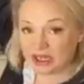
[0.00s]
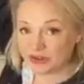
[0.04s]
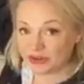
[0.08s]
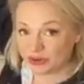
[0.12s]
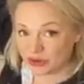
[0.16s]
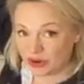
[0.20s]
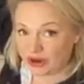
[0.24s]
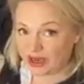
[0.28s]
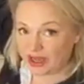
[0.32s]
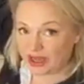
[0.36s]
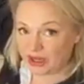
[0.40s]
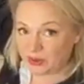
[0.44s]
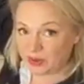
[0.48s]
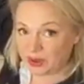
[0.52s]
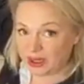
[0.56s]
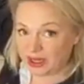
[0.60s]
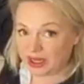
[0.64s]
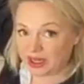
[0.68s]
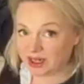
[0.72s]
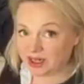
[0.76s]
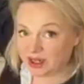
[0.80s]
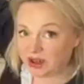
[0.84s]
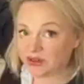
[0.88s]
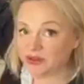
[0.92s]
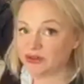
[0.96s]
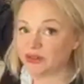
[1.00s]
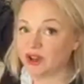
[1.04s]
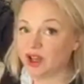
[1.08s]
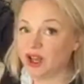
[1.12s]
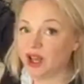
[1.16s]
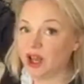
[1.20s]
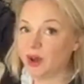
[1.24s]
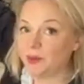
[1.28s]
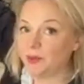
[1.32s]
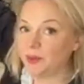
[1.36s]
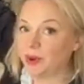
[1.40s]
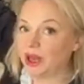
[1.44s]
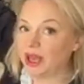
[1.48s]
drying quick enough.
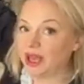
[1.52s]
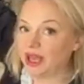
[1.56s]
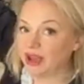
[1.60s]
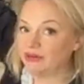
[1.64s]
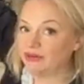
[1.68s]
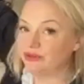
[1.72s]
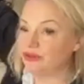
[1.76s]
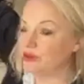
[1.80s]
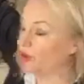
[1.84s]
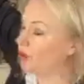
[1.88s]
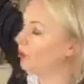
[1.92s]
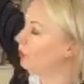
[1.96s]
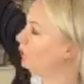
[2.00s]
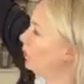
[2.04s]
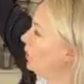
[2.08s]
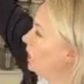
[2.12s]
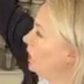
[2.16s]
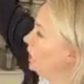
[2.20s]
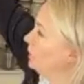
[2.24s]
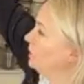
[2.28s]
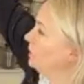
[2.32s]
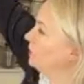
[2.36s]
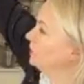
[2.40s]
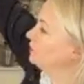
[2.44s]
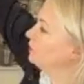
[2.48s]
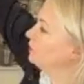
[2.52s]
But if not, what I will